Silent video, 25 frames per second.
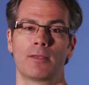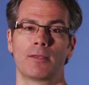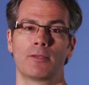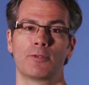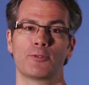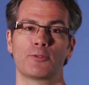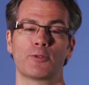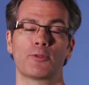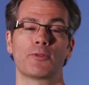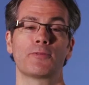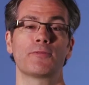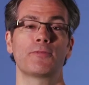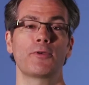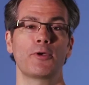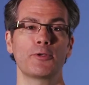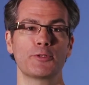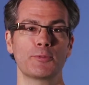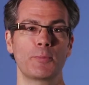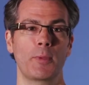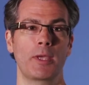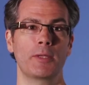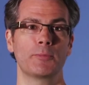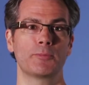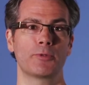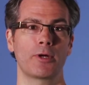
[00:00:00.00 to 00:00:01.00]
So the first
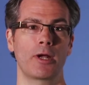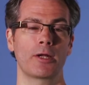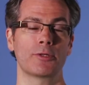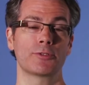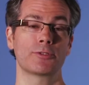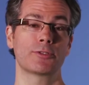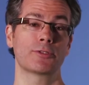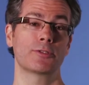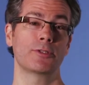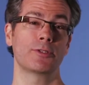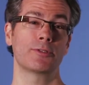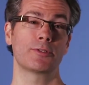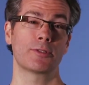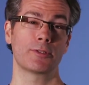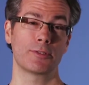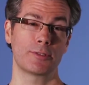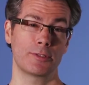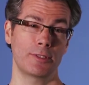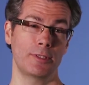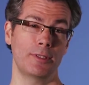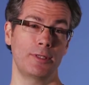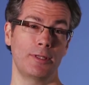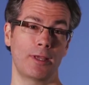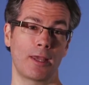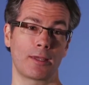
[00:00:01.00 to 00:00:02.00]
main branch is the
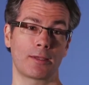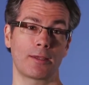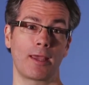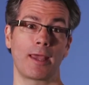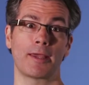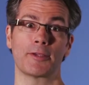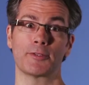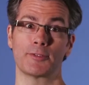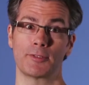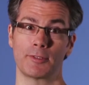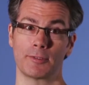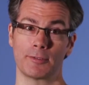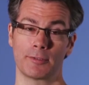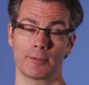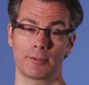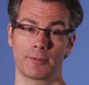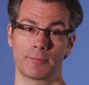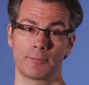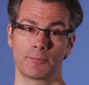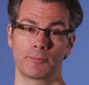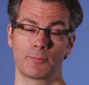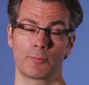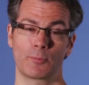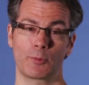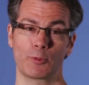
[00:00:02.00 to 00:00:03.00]
celiac
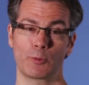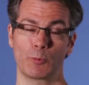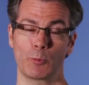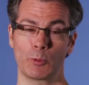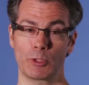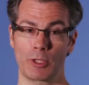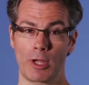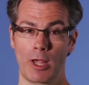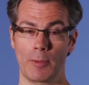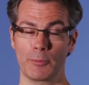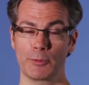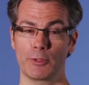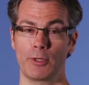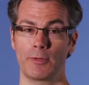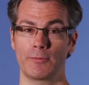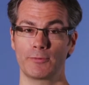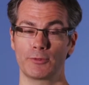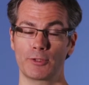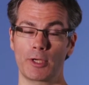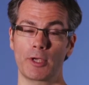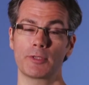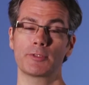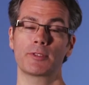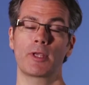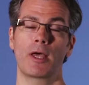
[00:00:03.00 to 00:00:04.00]
axis, which comes off
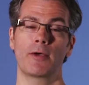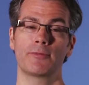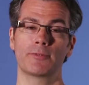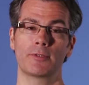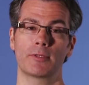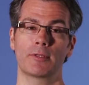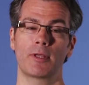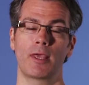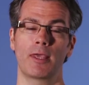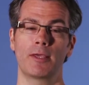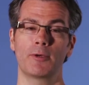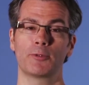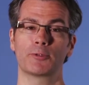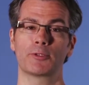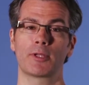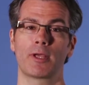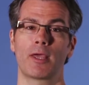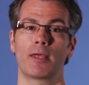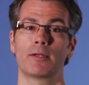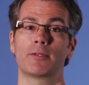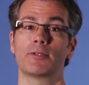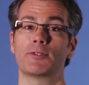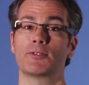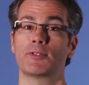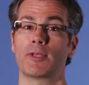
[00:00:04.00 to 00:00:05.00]
just after the aorta
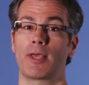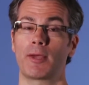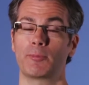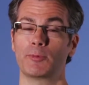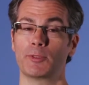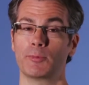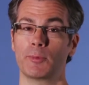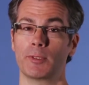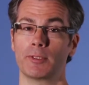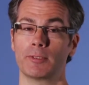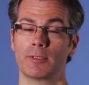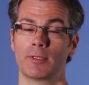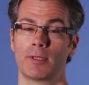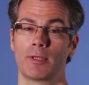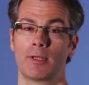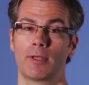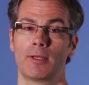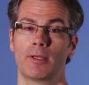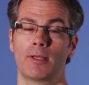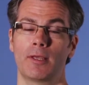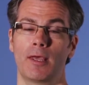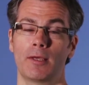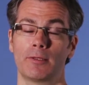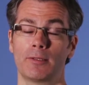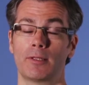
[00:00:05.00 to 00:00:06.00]
enters the abdomen
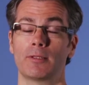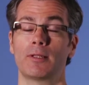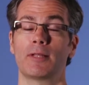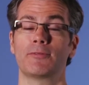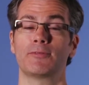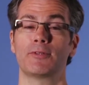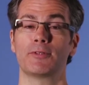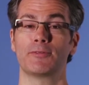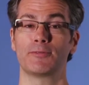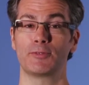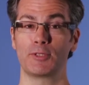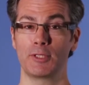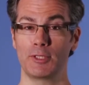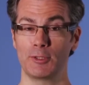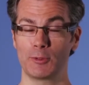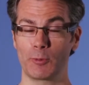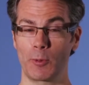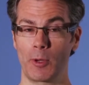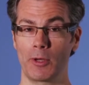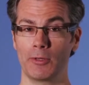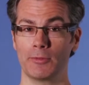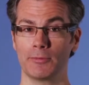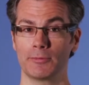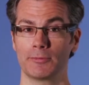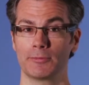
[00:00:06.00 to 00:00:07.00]
at the level of
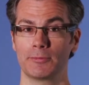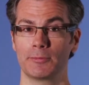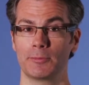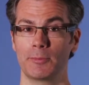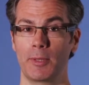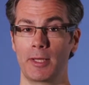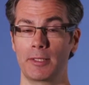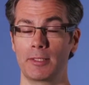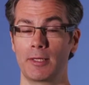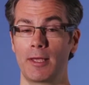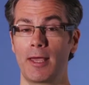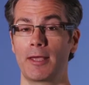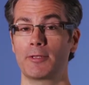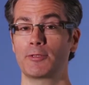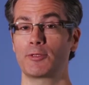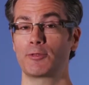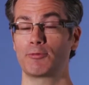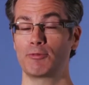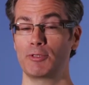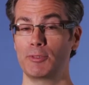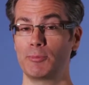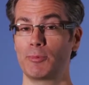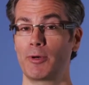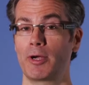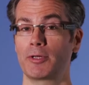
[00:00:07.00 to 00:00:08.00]
T12, and it has
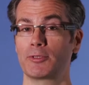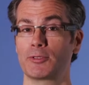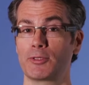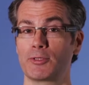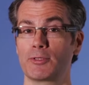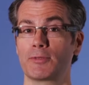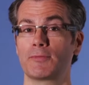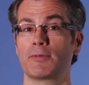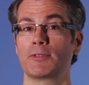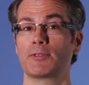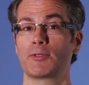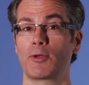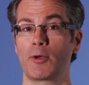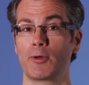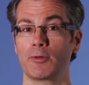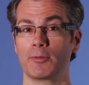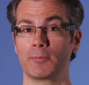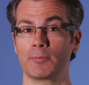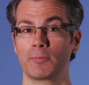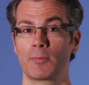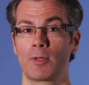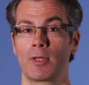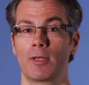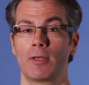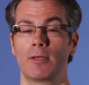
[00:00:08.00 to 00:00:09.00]
3 branches of its own:
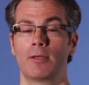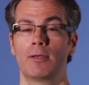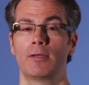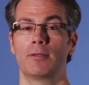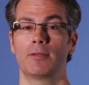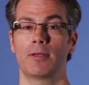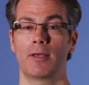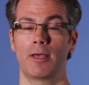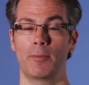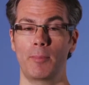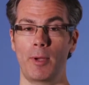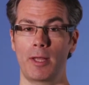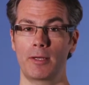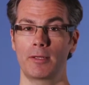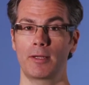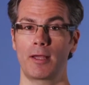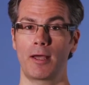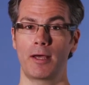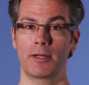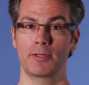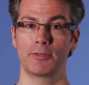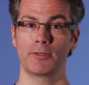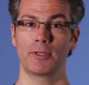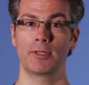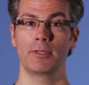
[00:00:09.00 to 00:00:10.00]
the hepatic
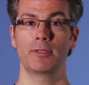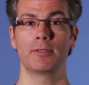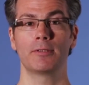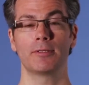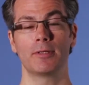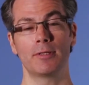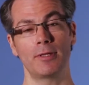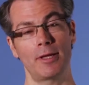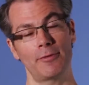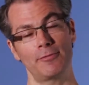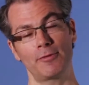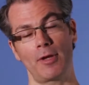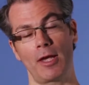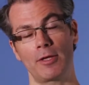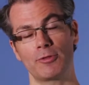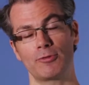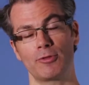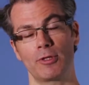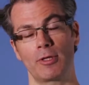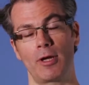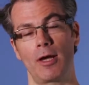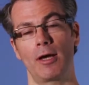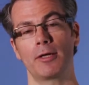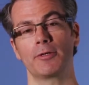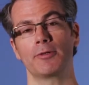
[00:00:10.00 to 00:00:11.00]
artery, the left
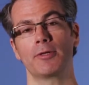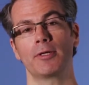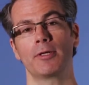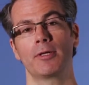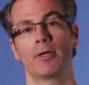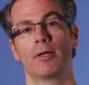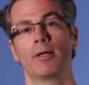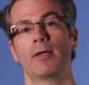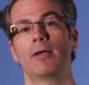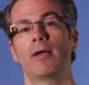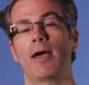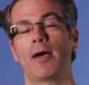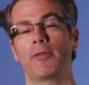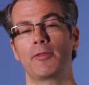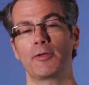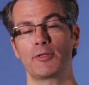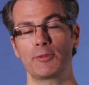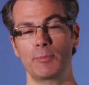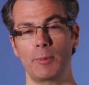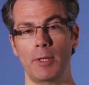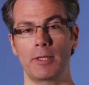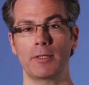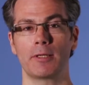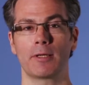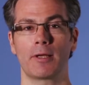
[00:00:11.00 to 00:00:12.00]
gastric artery, and the
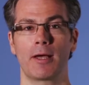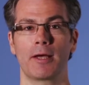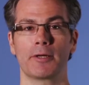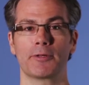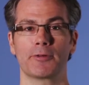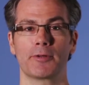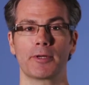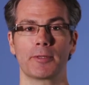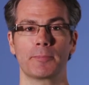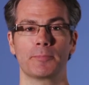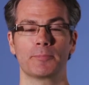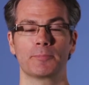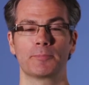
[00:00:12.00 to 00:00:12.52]
splenic artery.